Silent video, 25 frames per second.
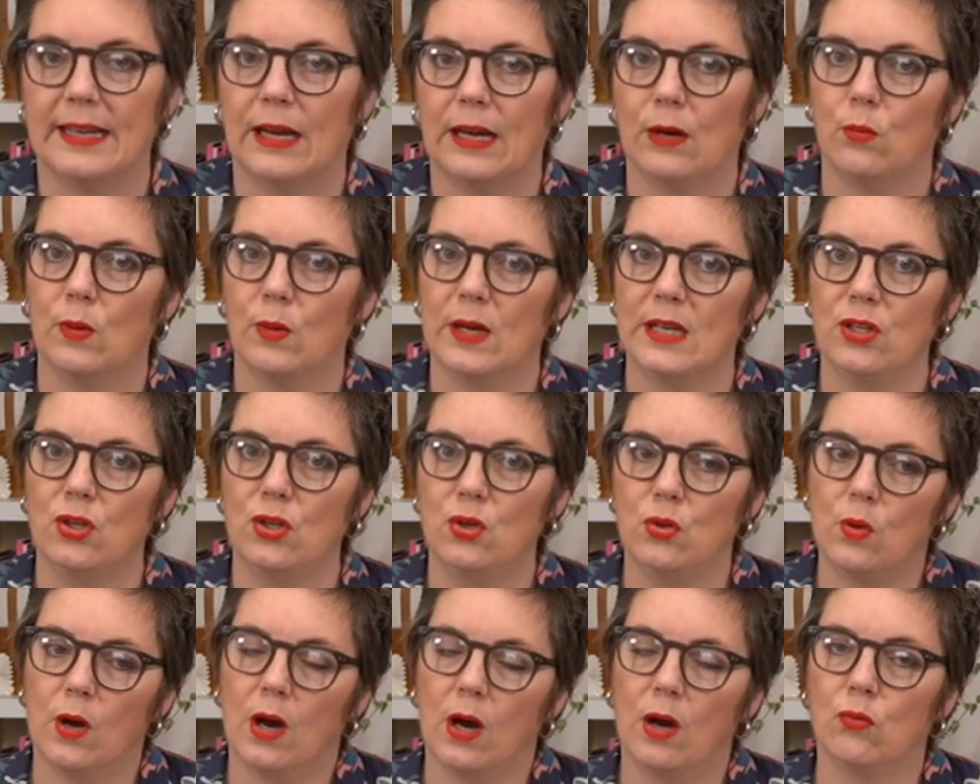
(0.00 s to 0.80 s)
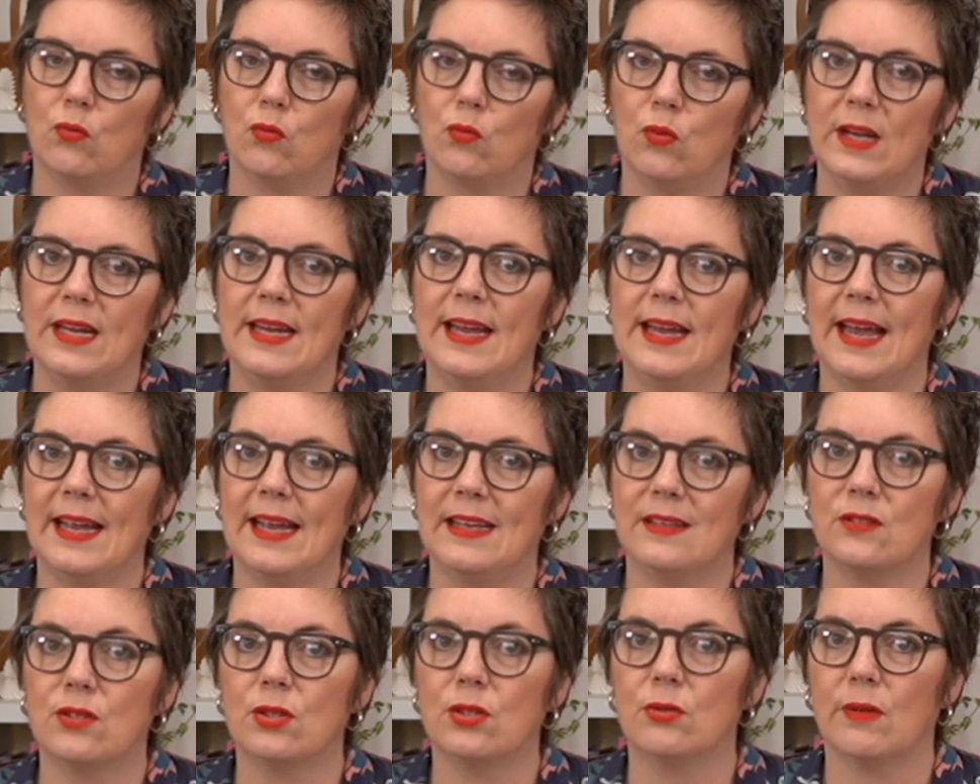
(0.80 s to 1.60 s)
Now, when you are
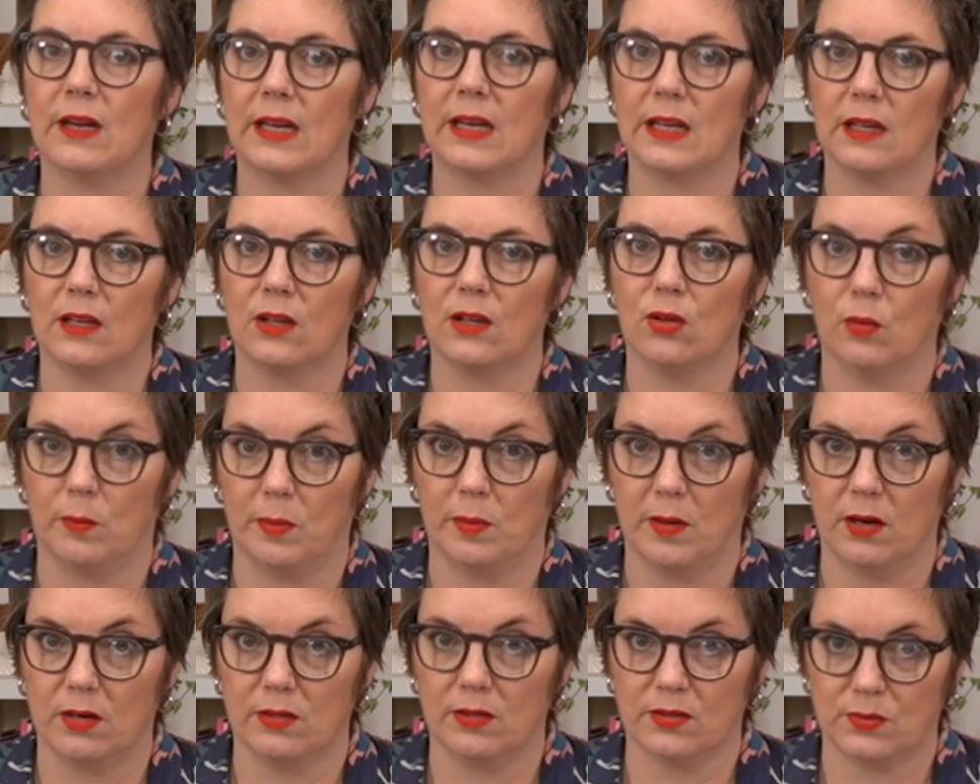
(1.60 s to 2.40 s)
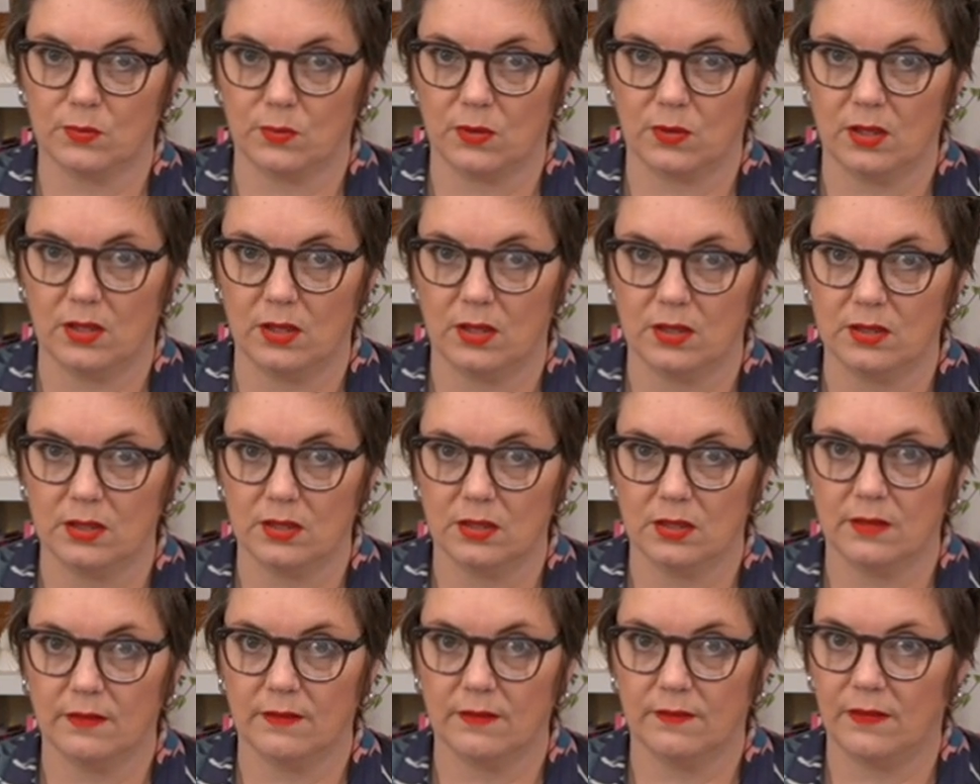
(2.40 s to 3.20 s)
re-entering your password
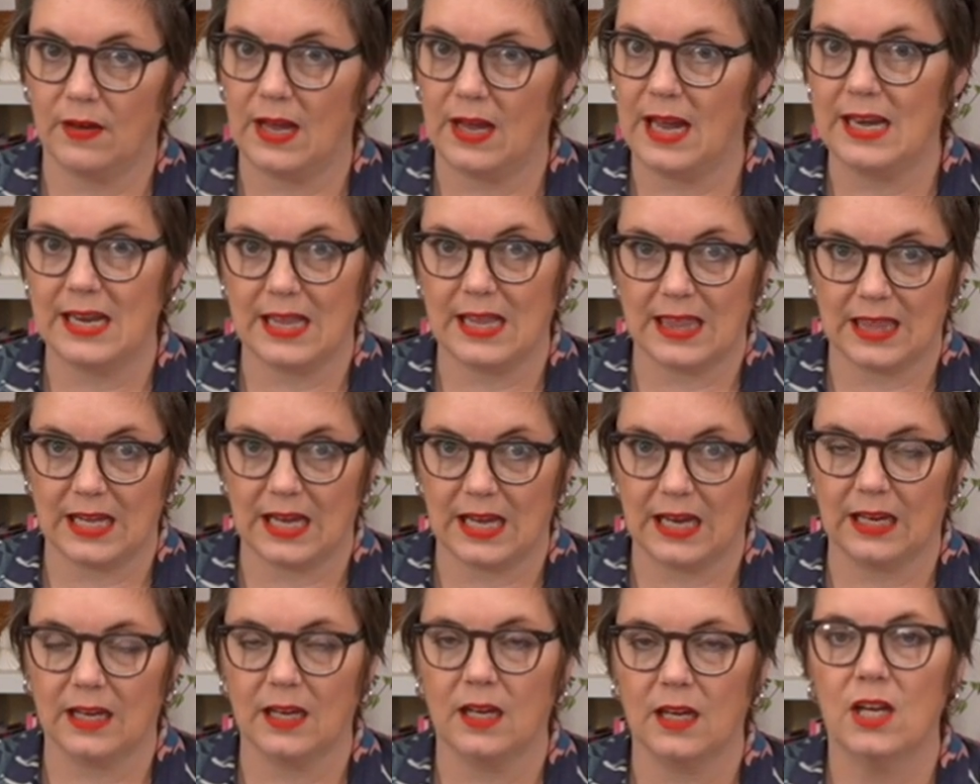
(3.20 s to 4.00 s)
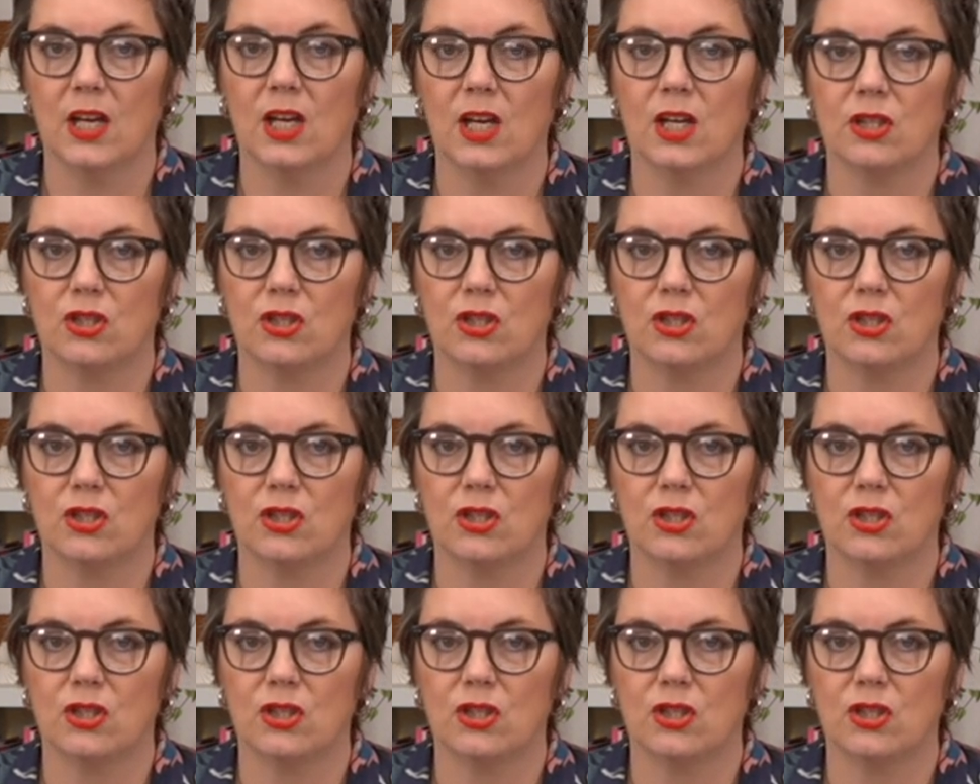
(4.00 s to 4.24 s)
for anything,